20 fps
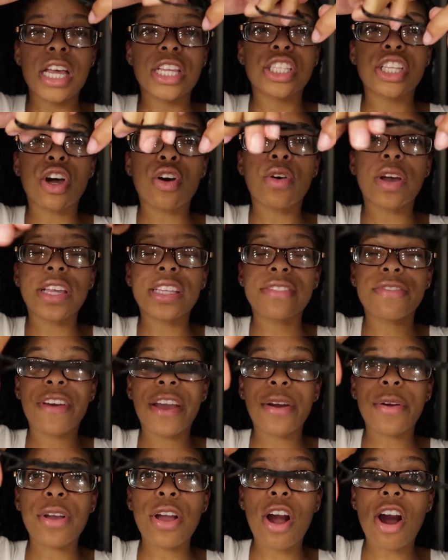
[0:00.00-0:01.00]
So it's
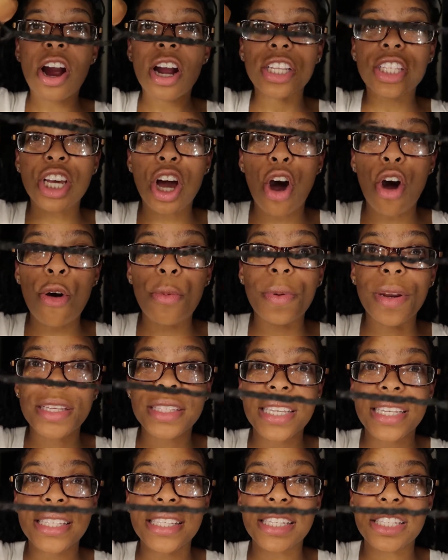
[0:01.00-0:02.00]
very hard to open it
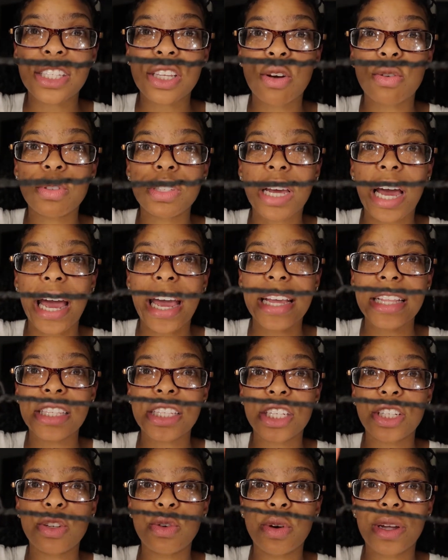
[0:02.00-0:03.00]
since it's so tight.
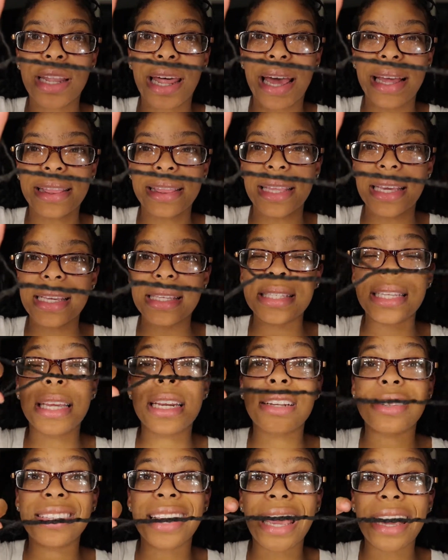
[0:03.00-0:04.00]
To do it like this,
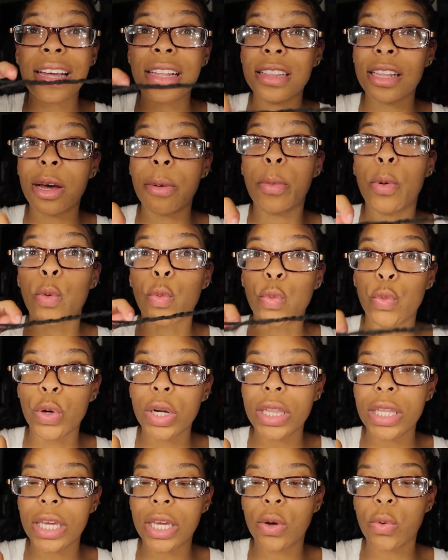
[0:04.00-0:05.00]
it'll tangle up
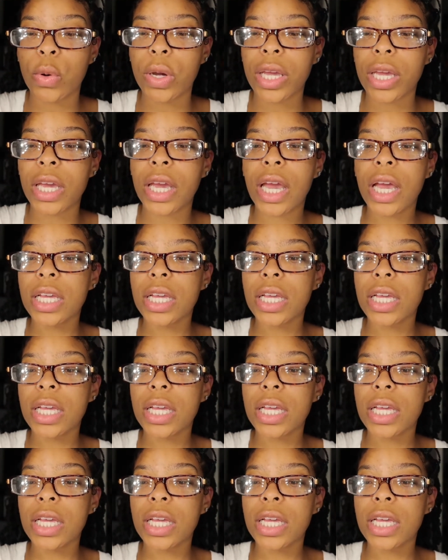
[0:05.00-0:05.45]
really quick.